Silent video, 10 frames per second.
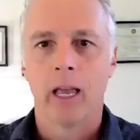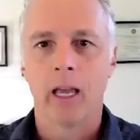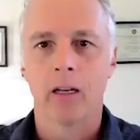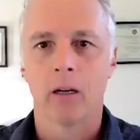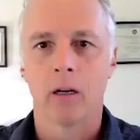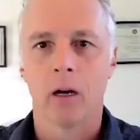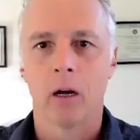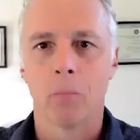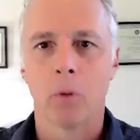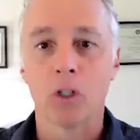and
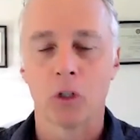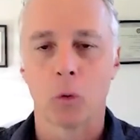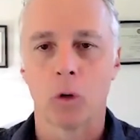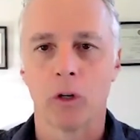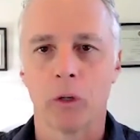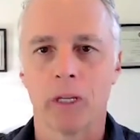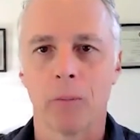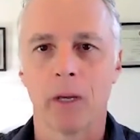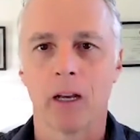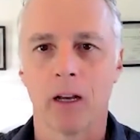a purchase order, you're
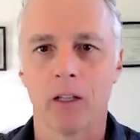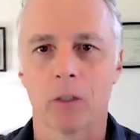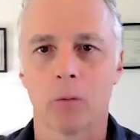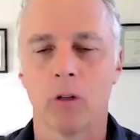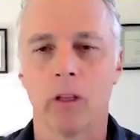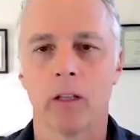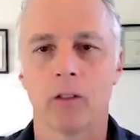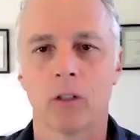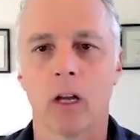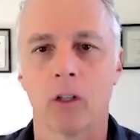becoming a customer.
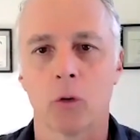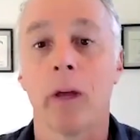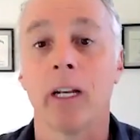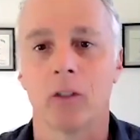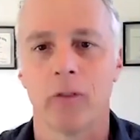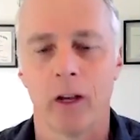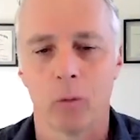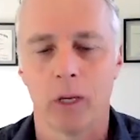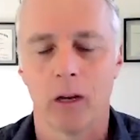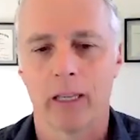That's a tremendous
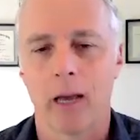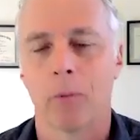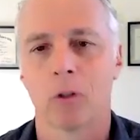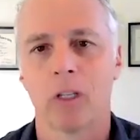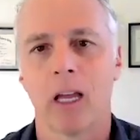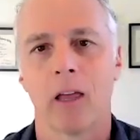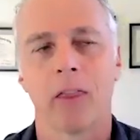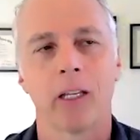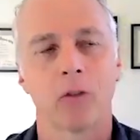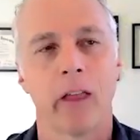value beyond capital. So yeah,
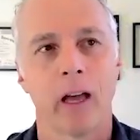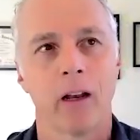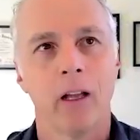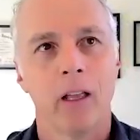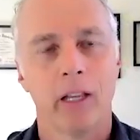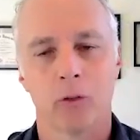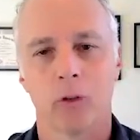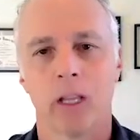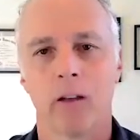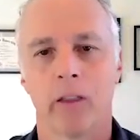thanks for that. Thanks
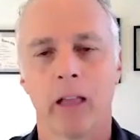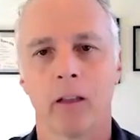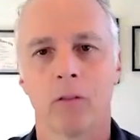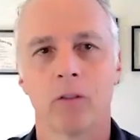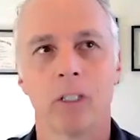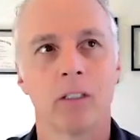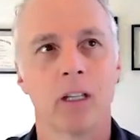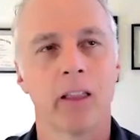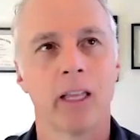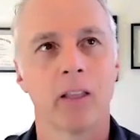for that level of
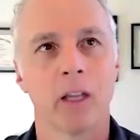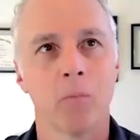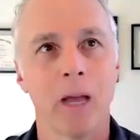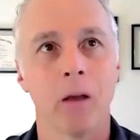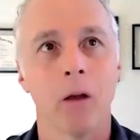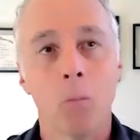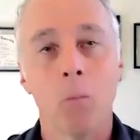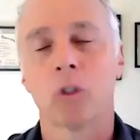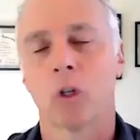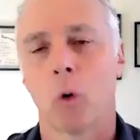detail. I think that
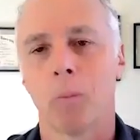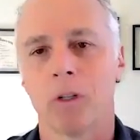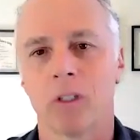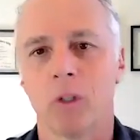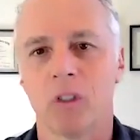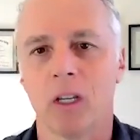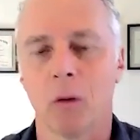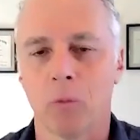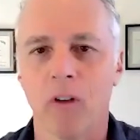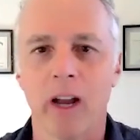most of the corporates that we see
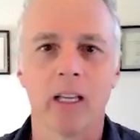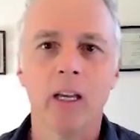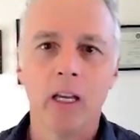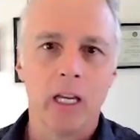are providing